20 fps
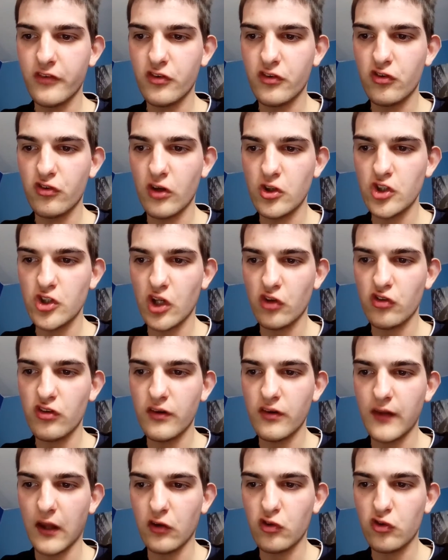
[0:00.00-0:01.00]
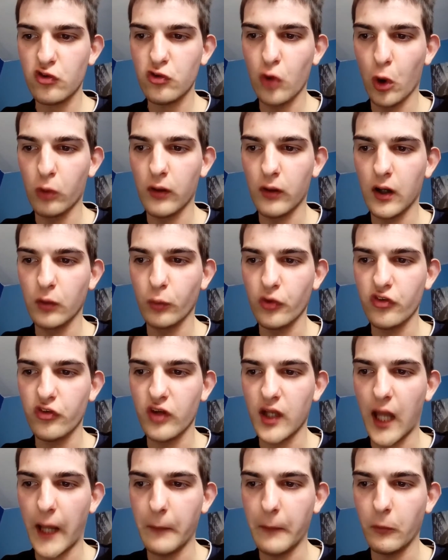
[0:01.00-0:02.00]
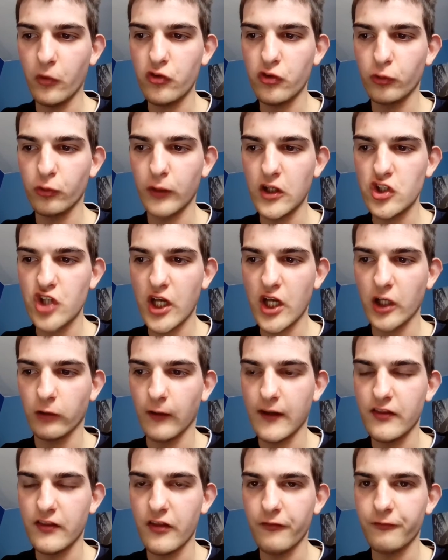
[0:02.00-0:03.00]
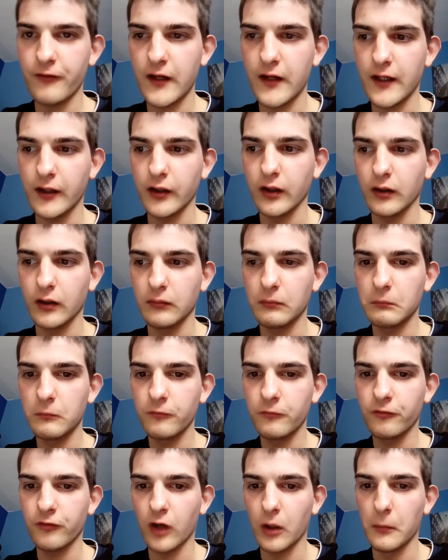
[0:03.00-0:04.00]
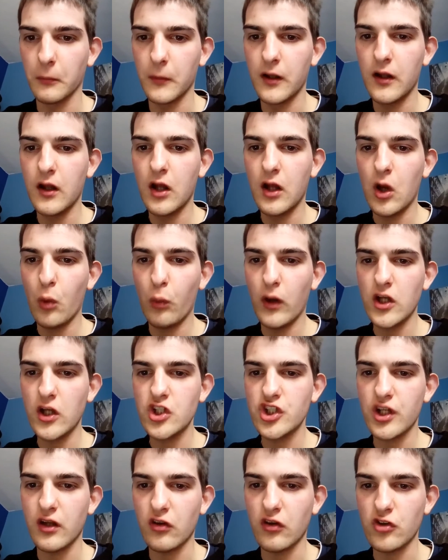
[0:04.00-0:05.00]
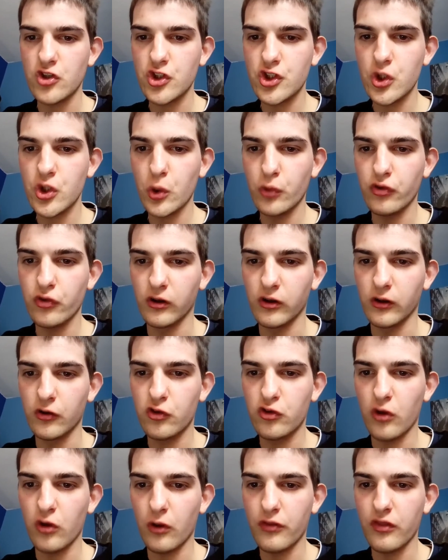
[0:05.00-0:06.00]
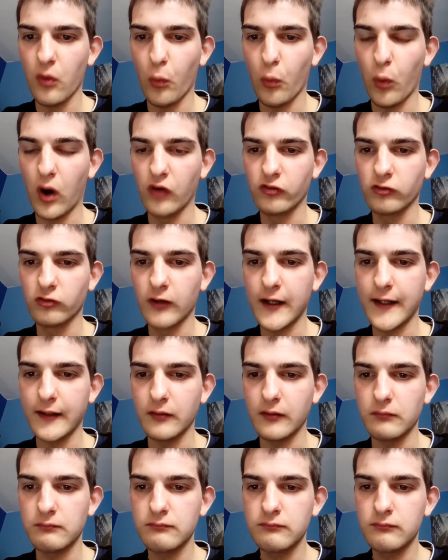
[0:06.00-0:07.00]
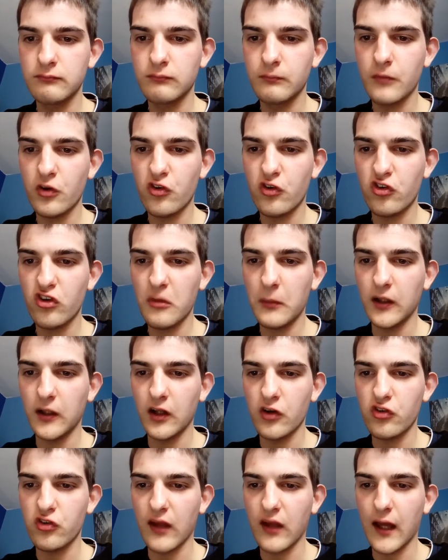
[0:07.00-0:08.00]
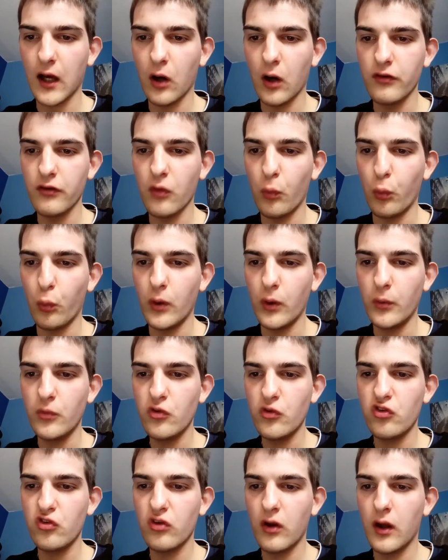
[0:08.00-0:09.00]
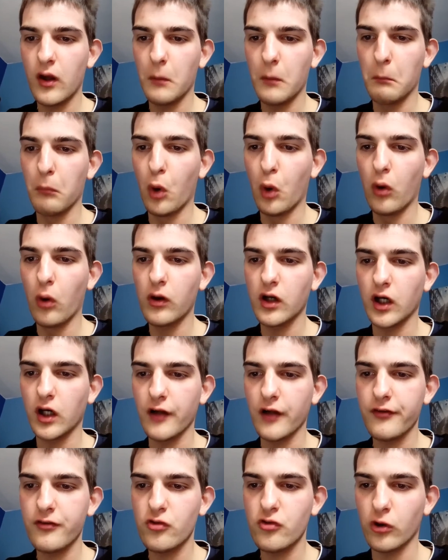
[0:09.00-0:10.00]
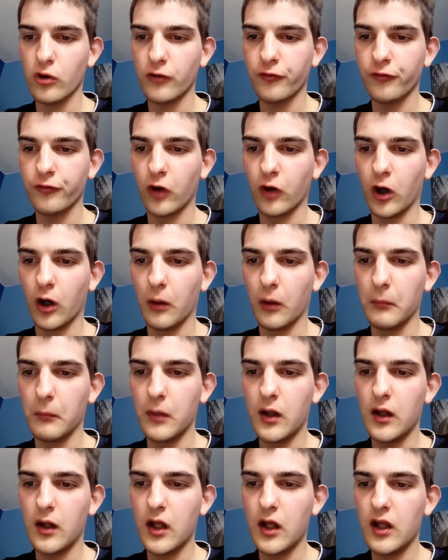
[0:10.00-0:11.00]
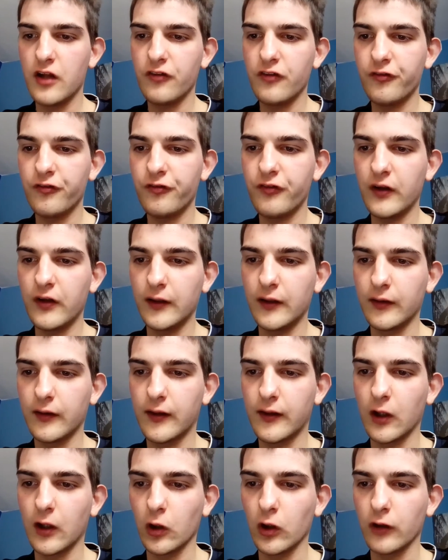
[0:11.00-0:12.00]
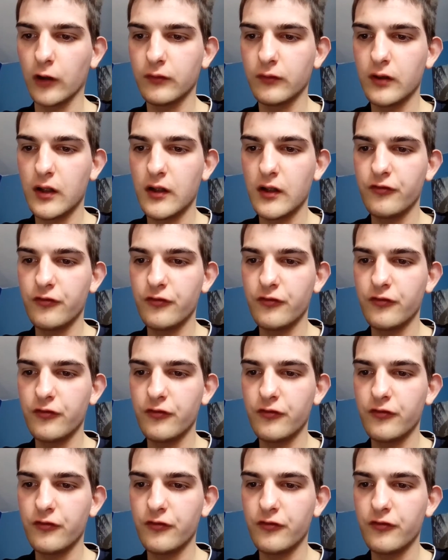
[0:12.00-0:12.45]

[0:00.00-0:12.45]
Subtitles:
suggesting that Sauron was unable to regenerate the finger from which Isildur took the One Ring, similar to how the wounds Morgoth took form Fingolfin